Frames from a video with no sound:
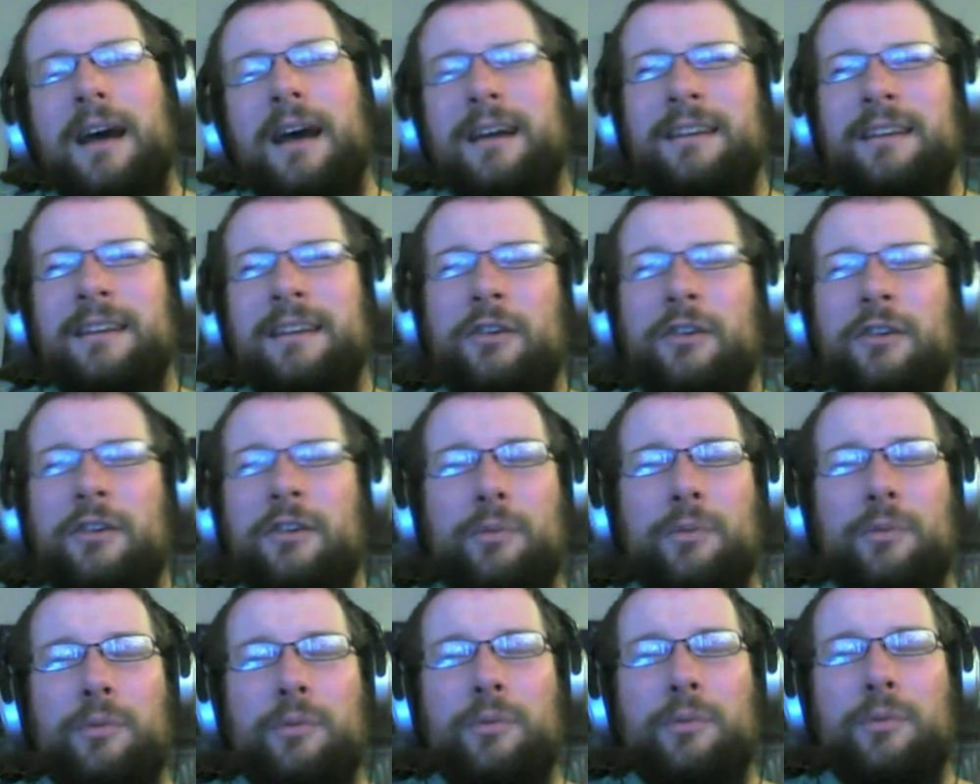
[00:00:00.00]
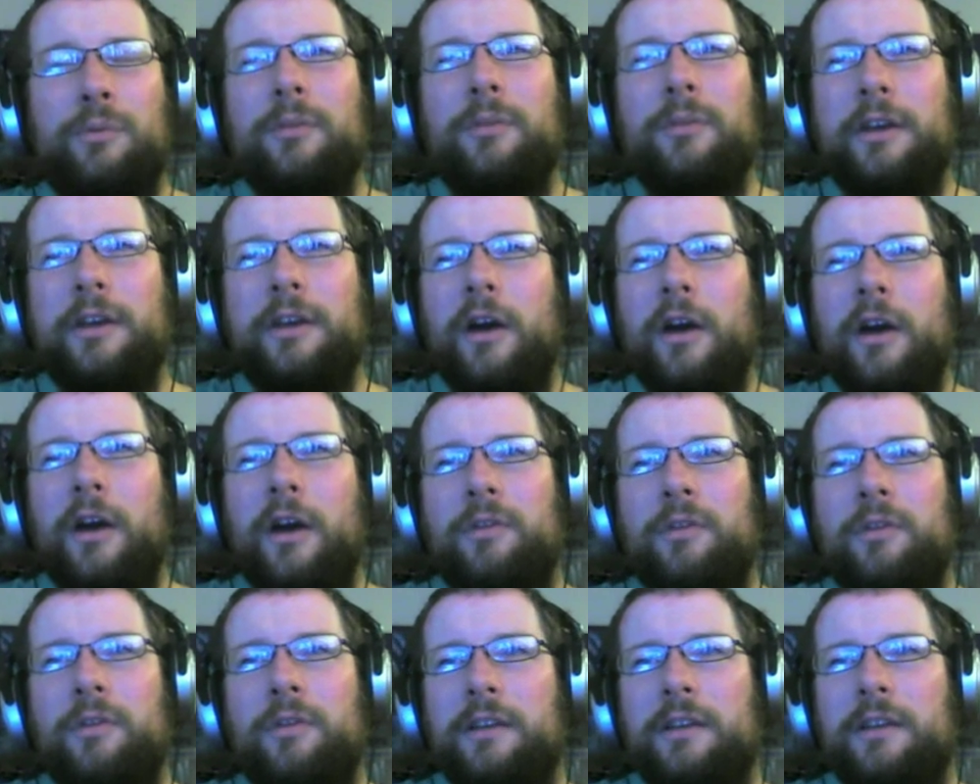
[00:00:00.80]
you could probably go
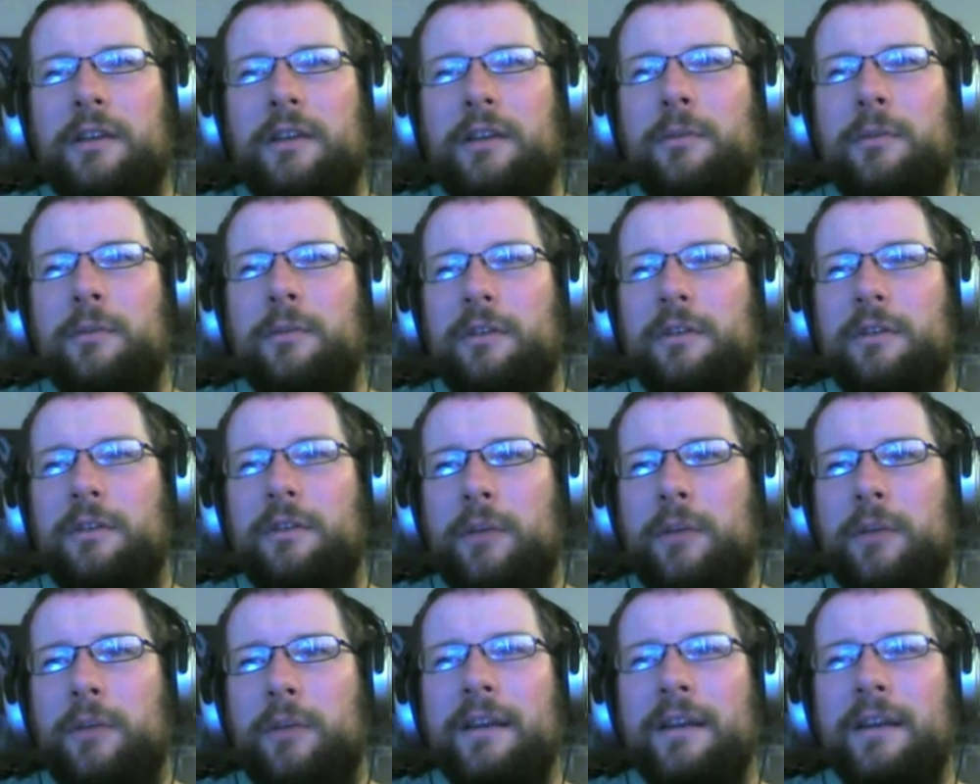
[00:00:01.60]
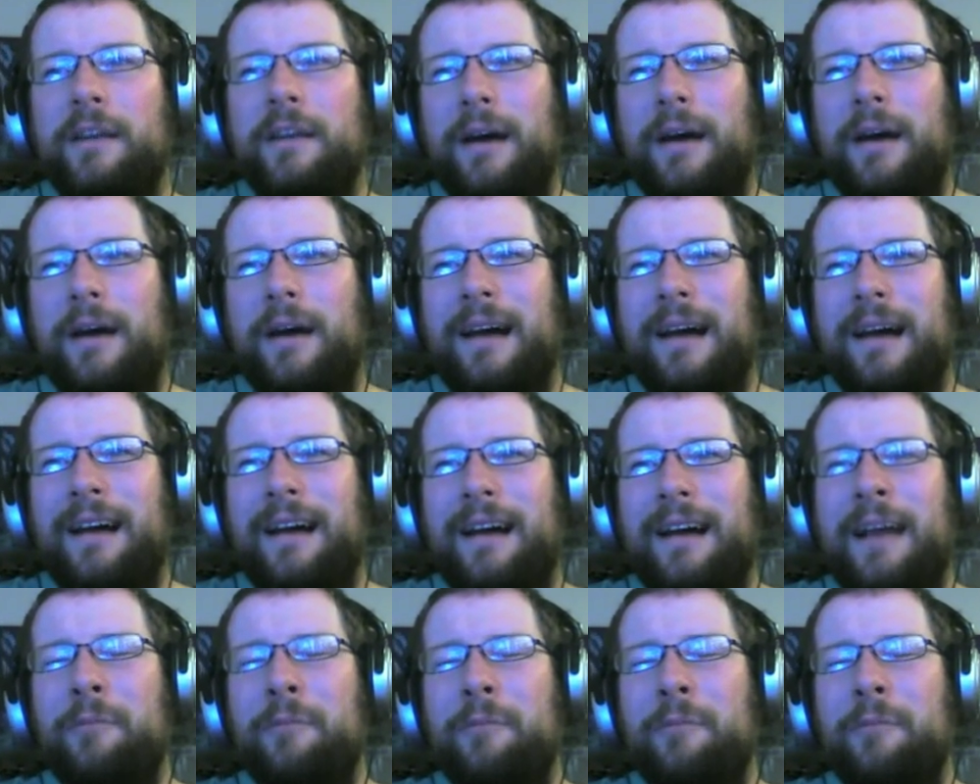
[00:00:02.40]
with the Beats Music brand, but
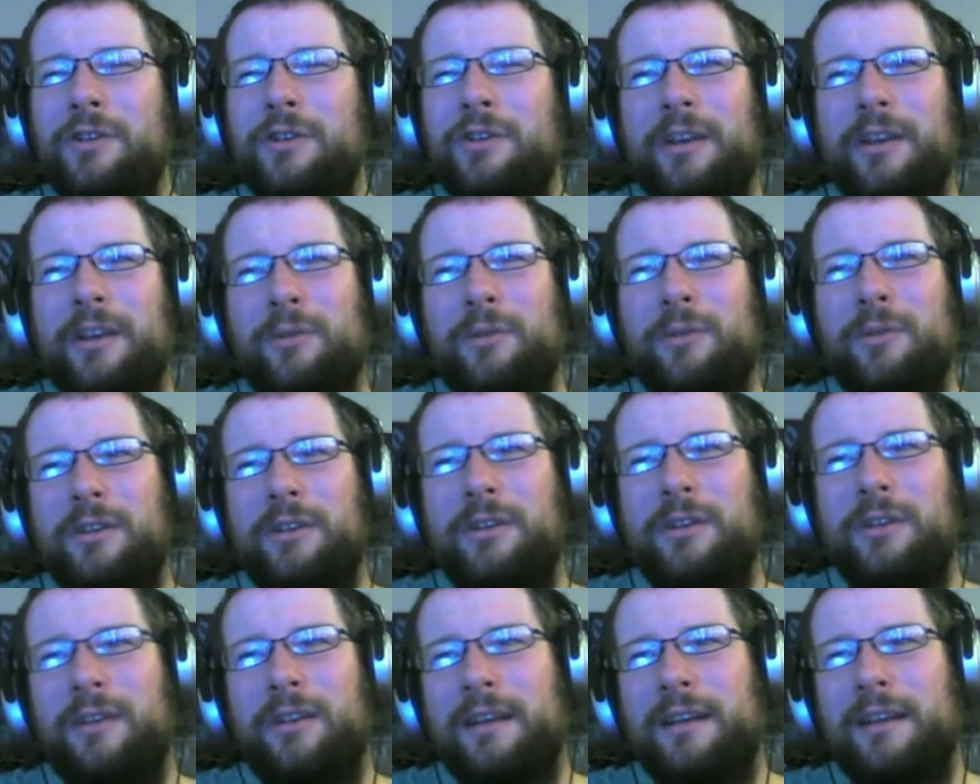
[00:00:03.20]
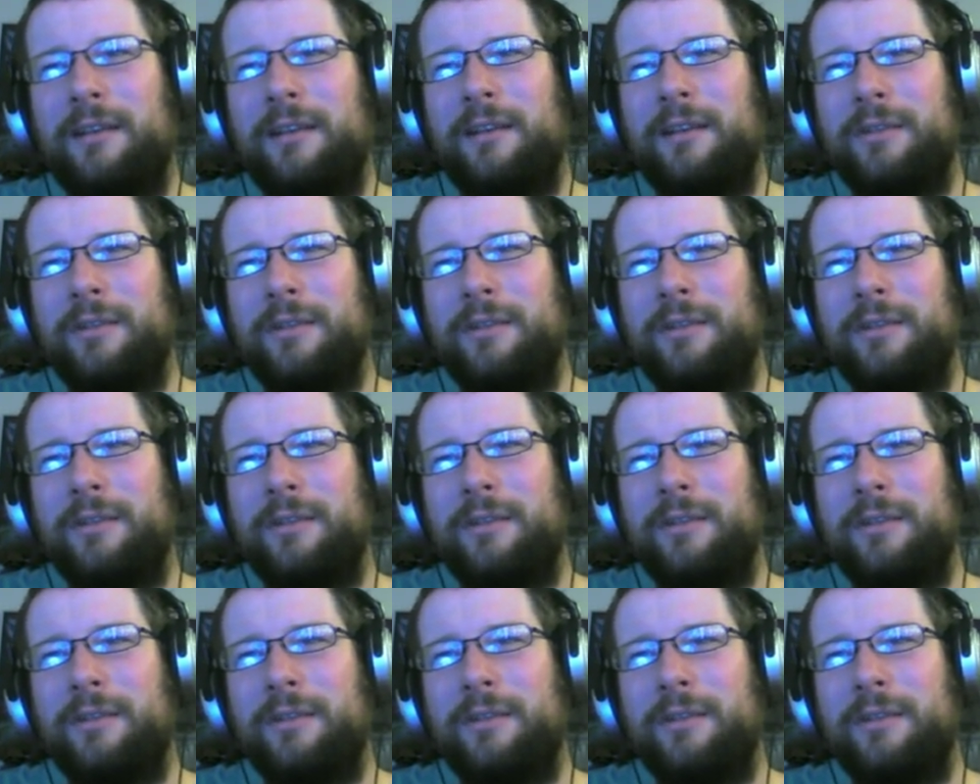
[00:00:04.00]
I'm not sure they would do, actually.